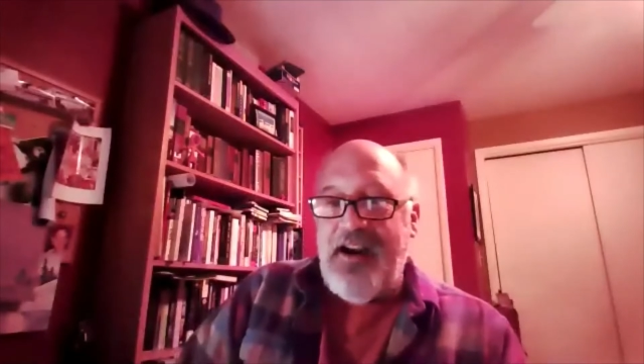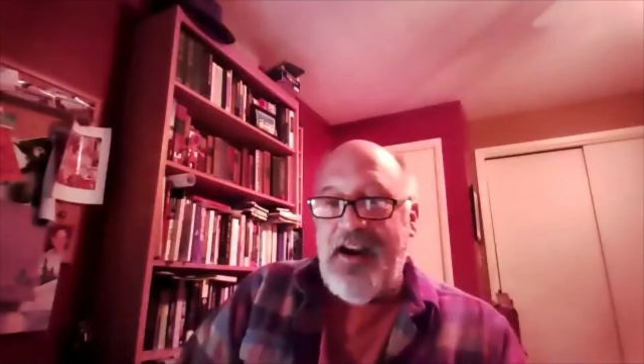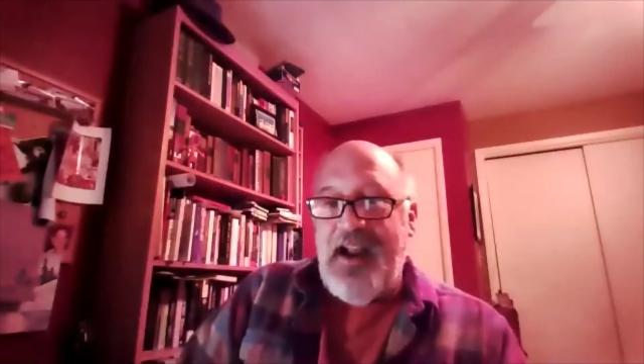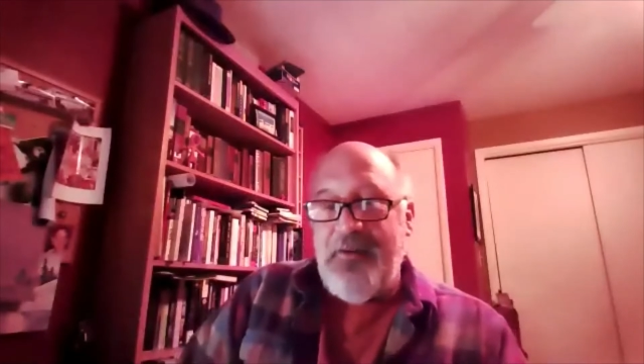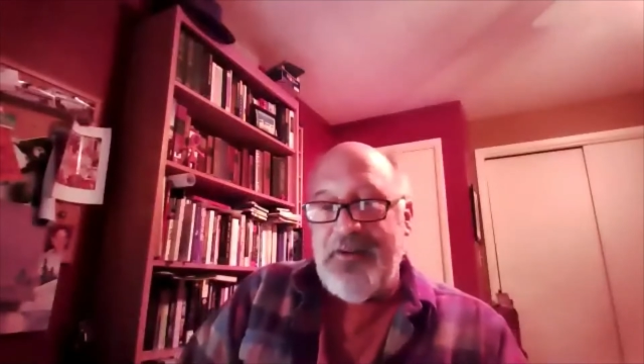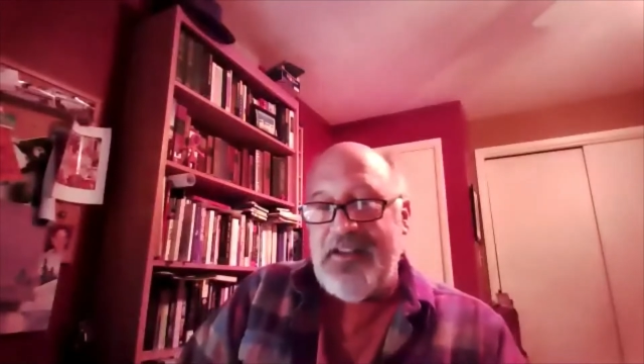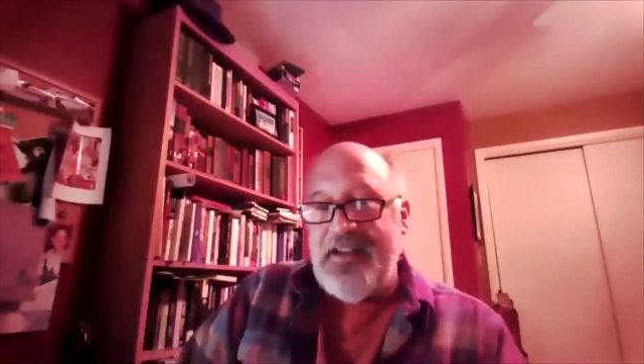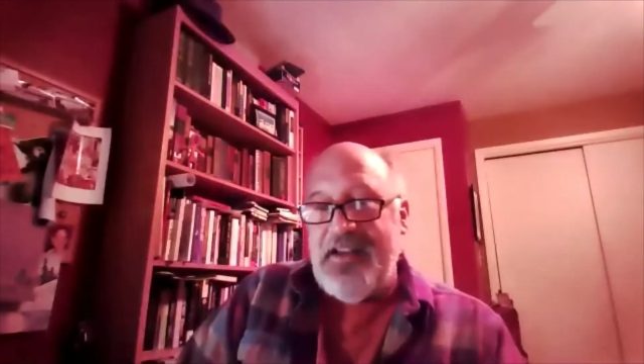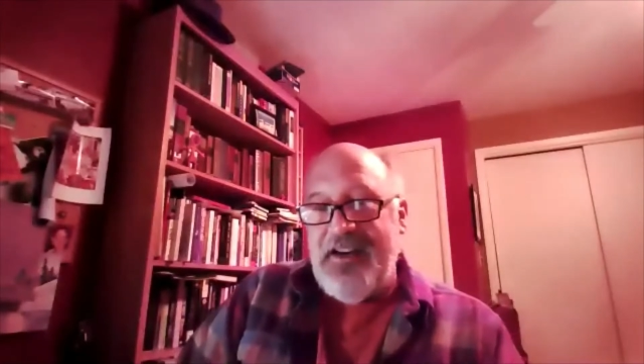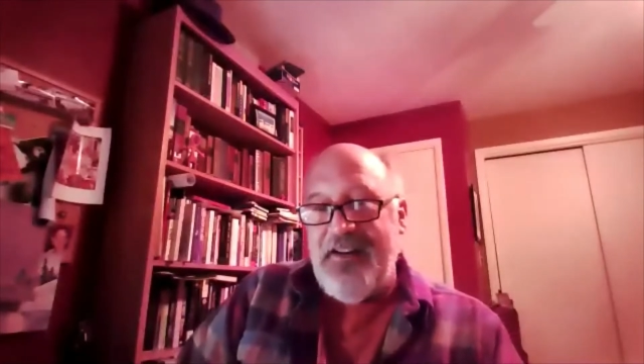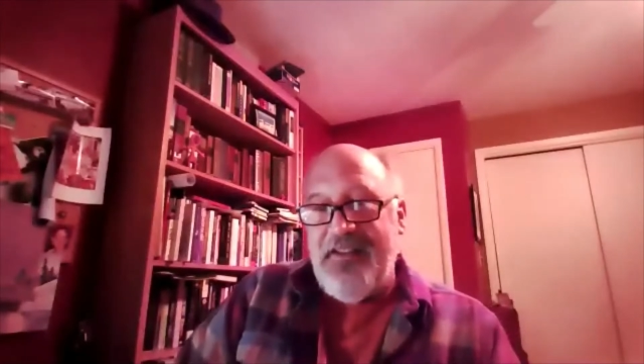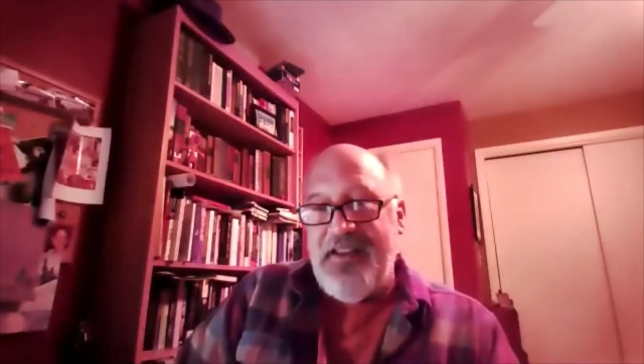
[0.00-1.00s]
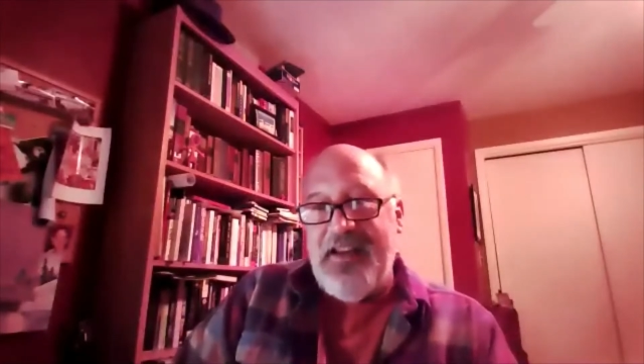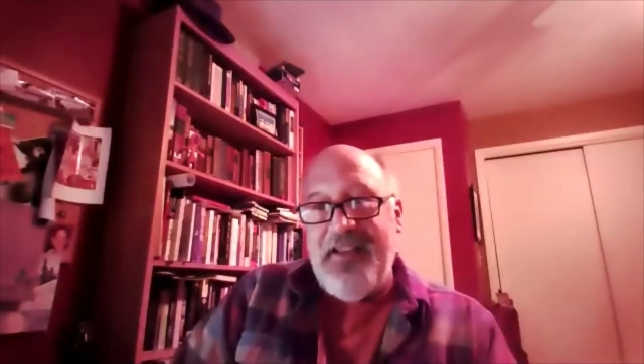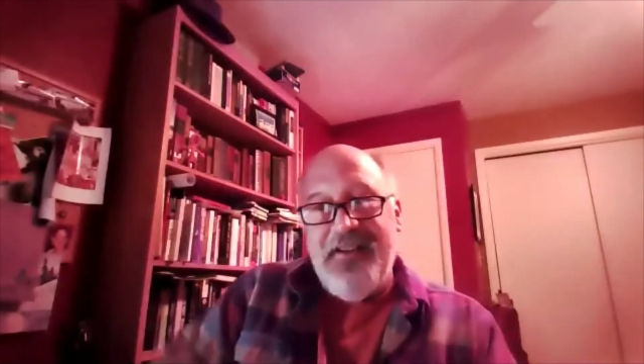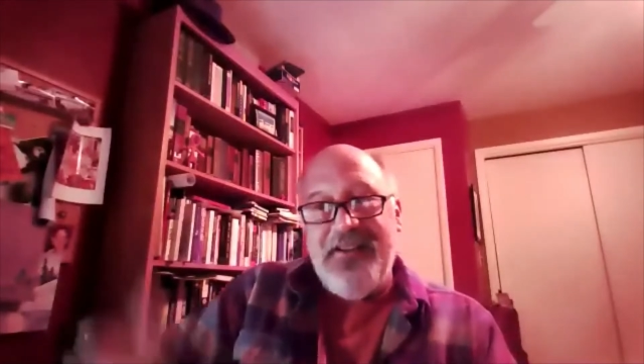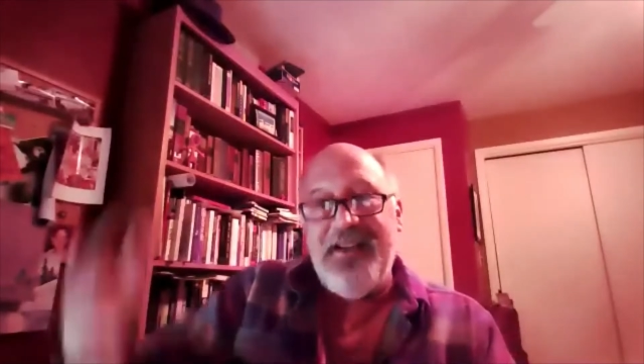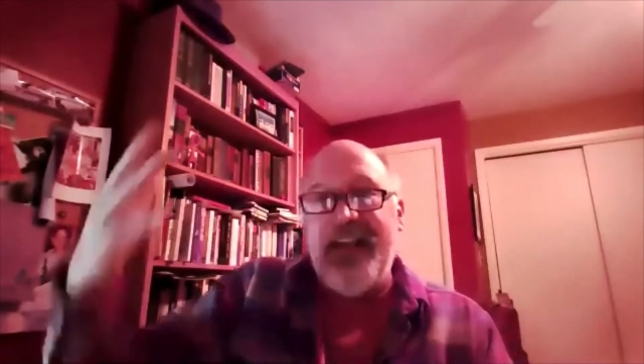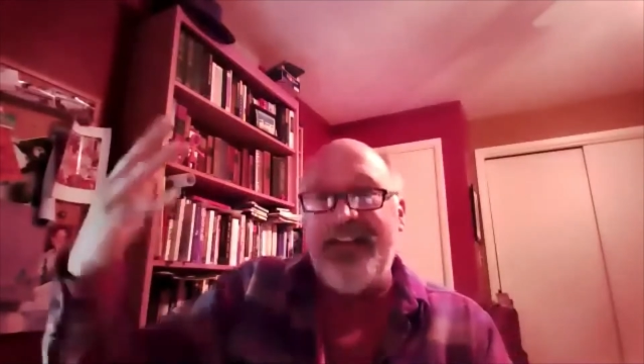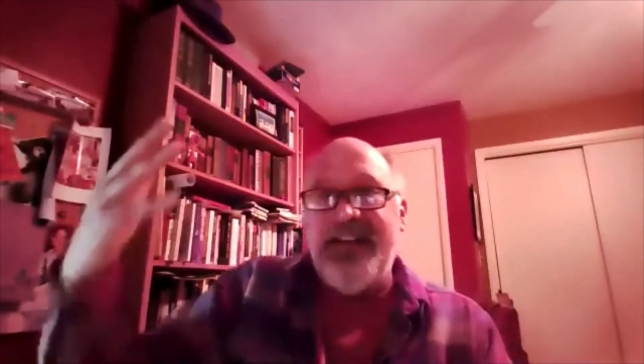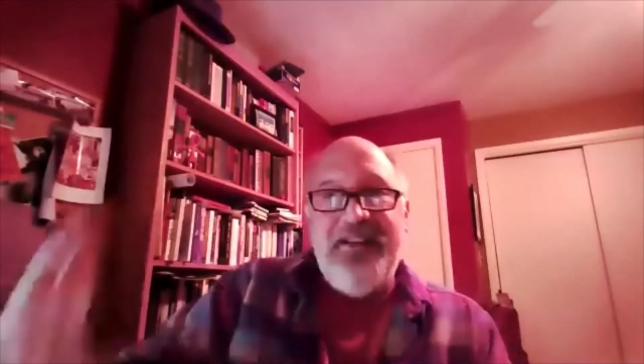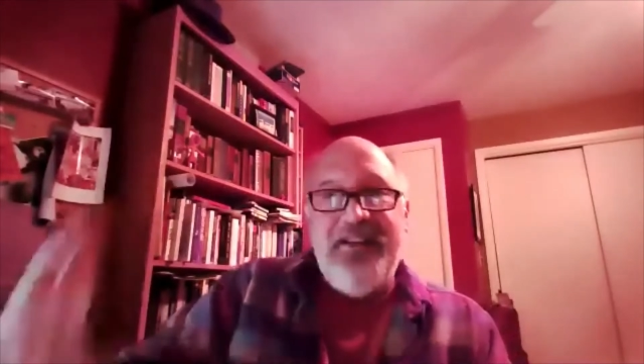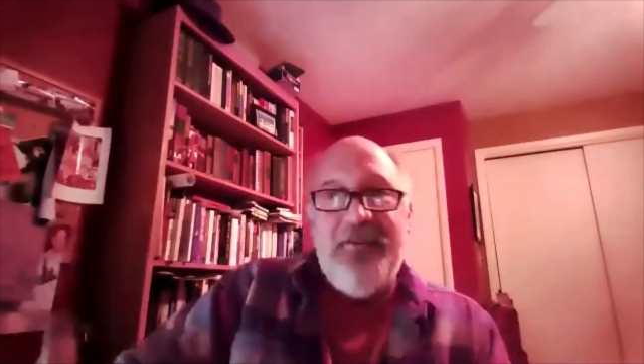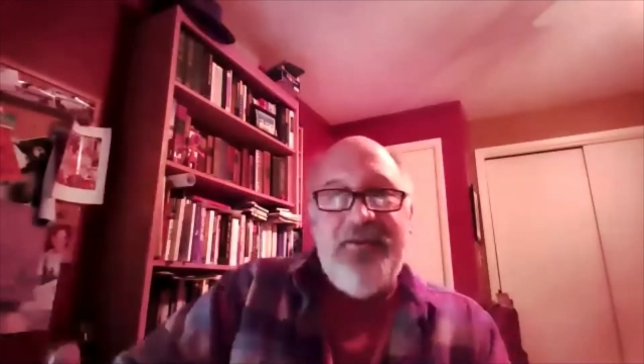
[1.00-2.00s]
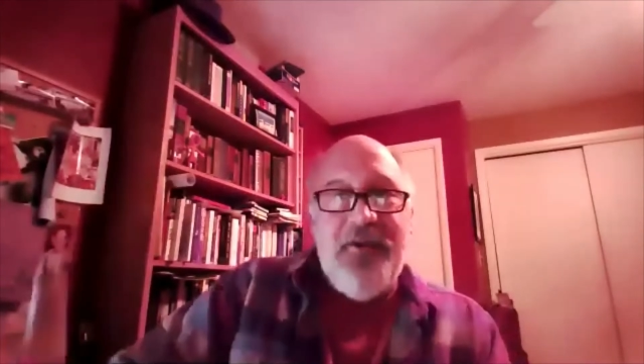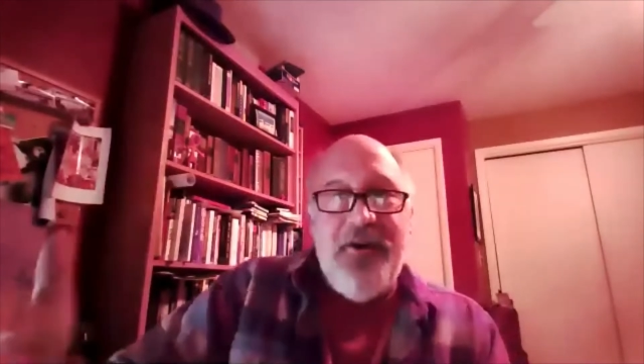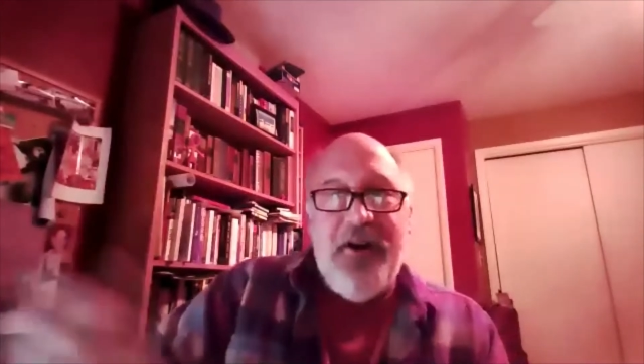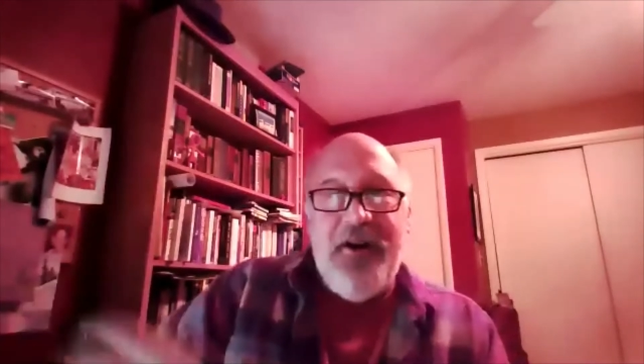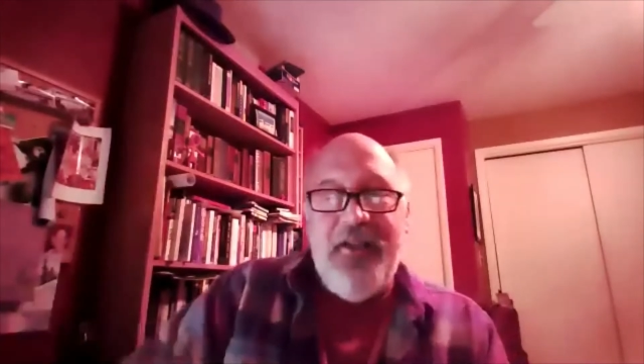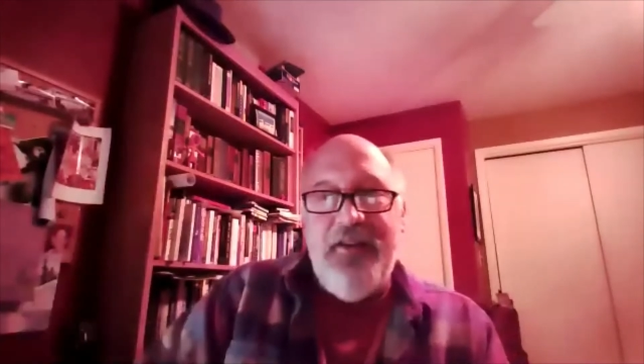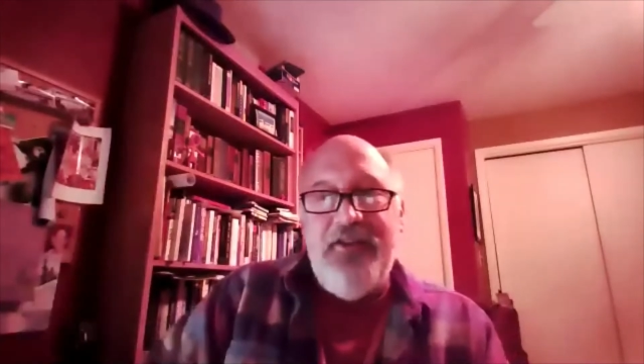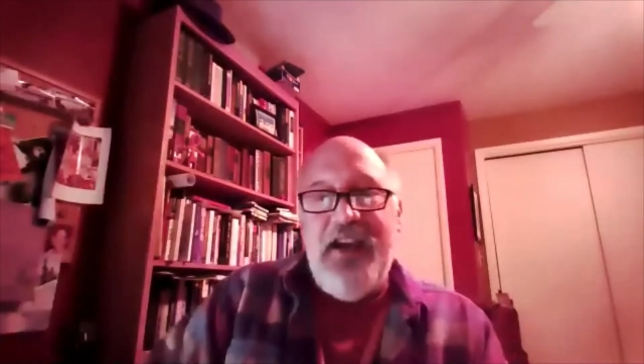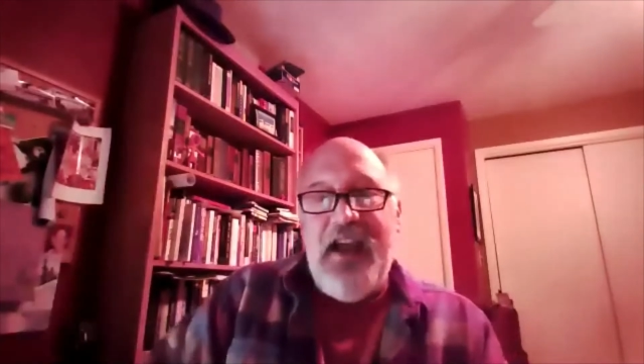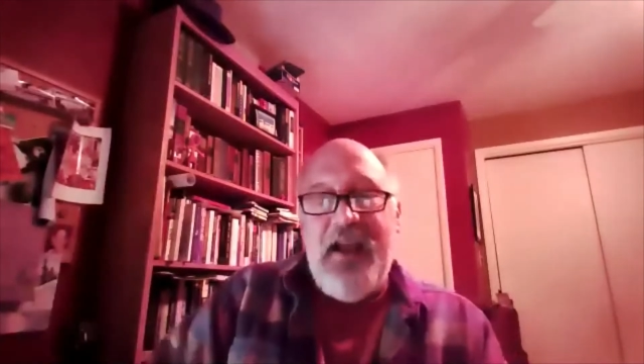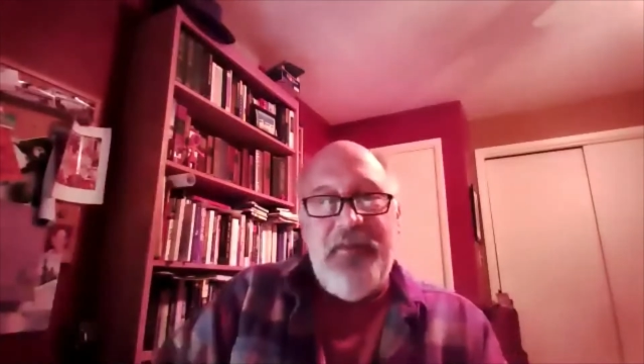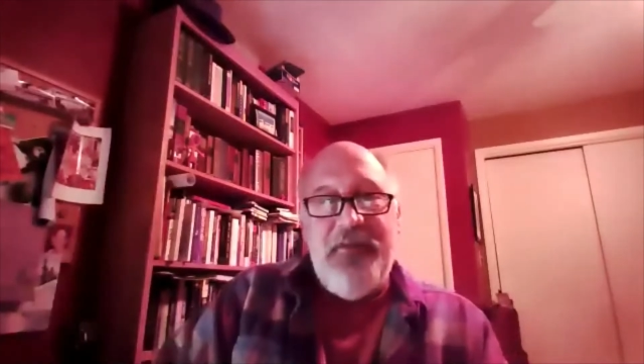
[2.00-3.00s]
And I was sitting here thinking there's lots of stuff going on in the chat,